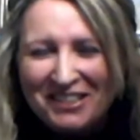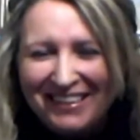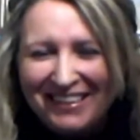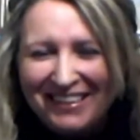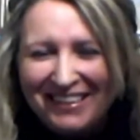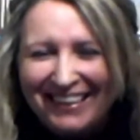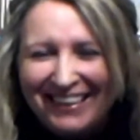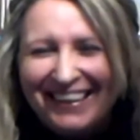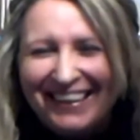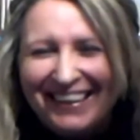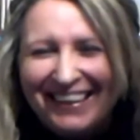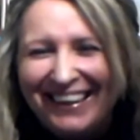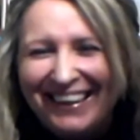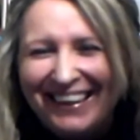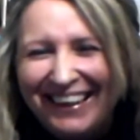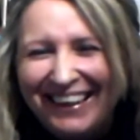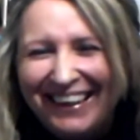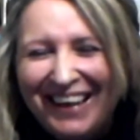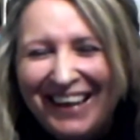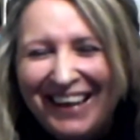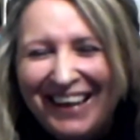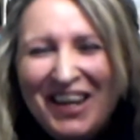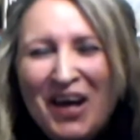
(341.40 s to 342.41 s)
me
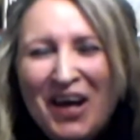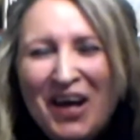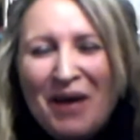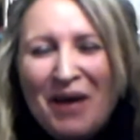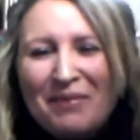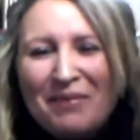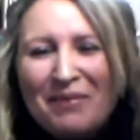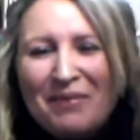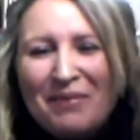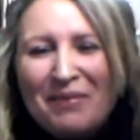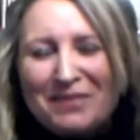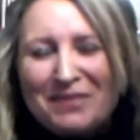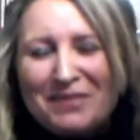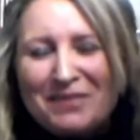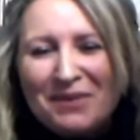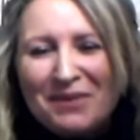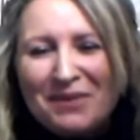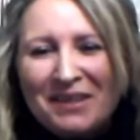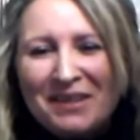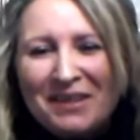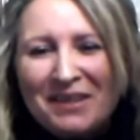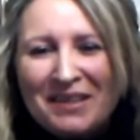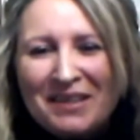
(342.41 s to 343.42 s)
finish.
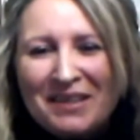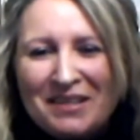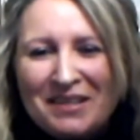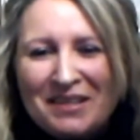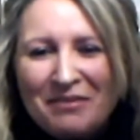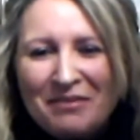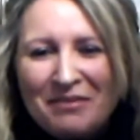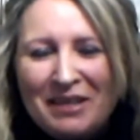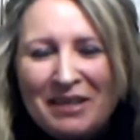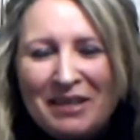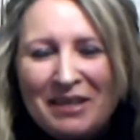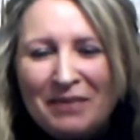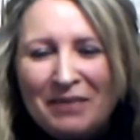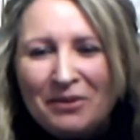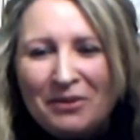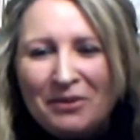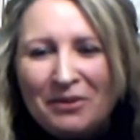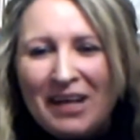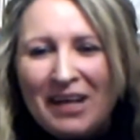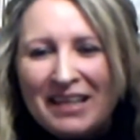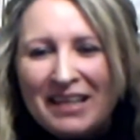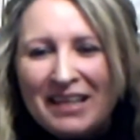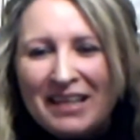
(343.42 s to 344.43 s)
But there's one thing
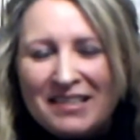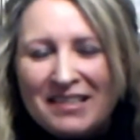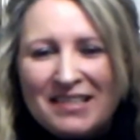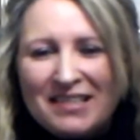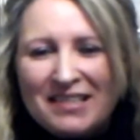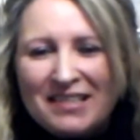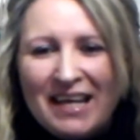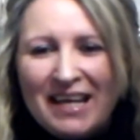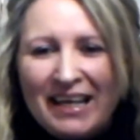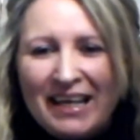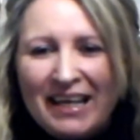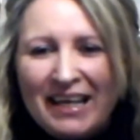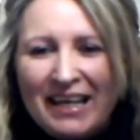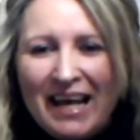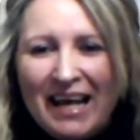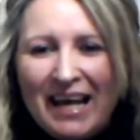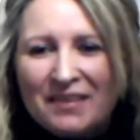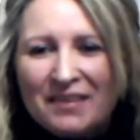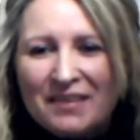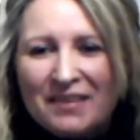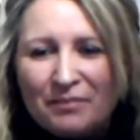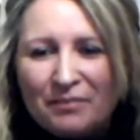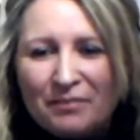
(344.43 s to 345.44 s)
that I really would like
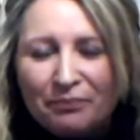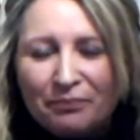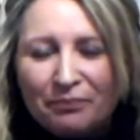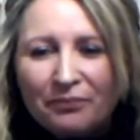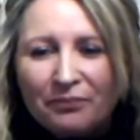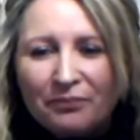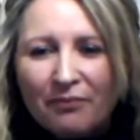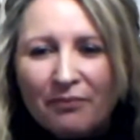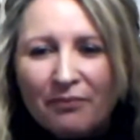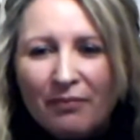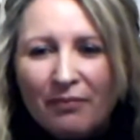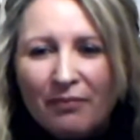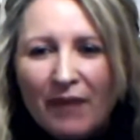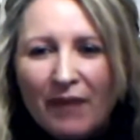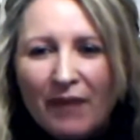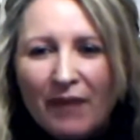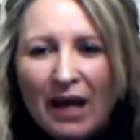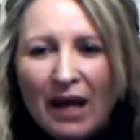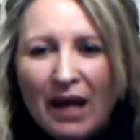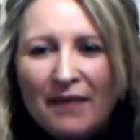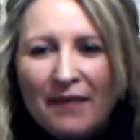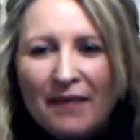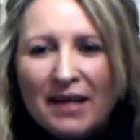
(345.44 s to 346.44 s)
to say, and
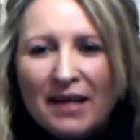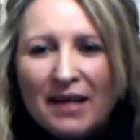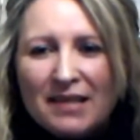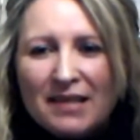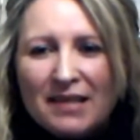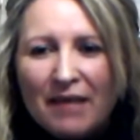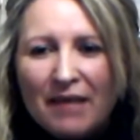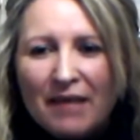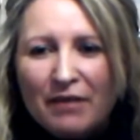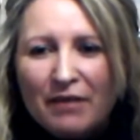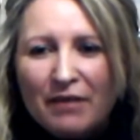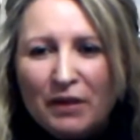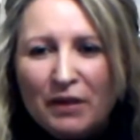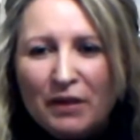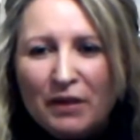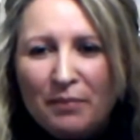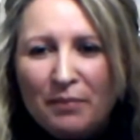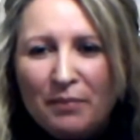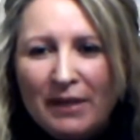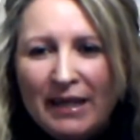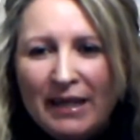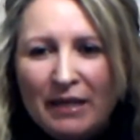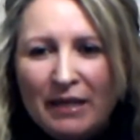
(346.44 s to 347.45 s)

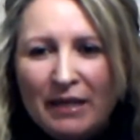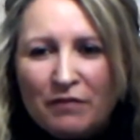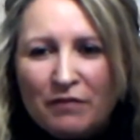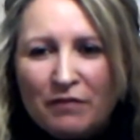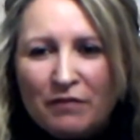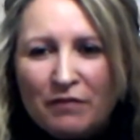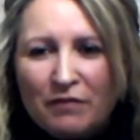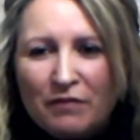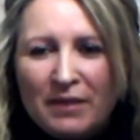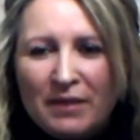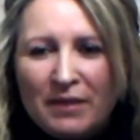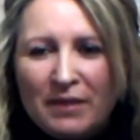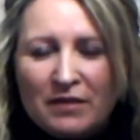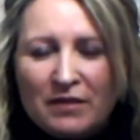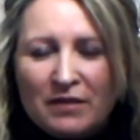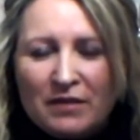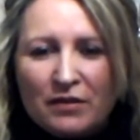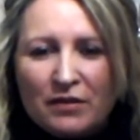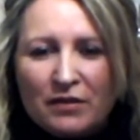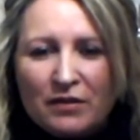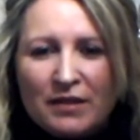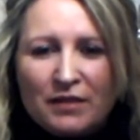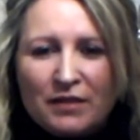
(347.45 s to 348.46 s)
that's having the
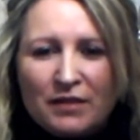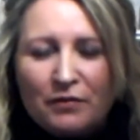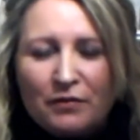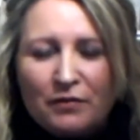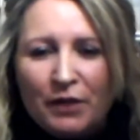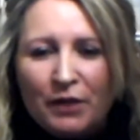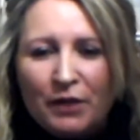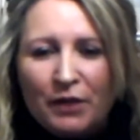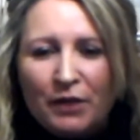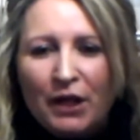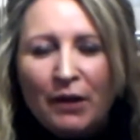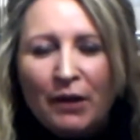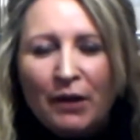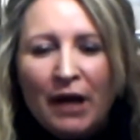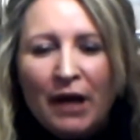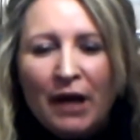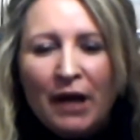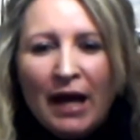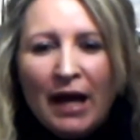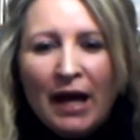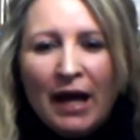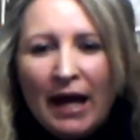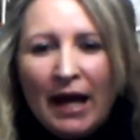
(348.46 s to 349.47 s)
belief to be
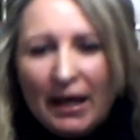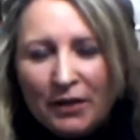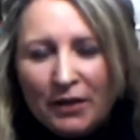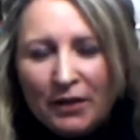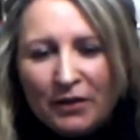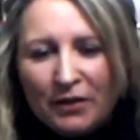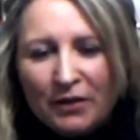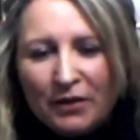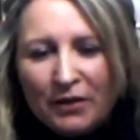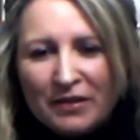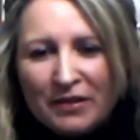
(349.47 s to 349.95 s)
successful. You know,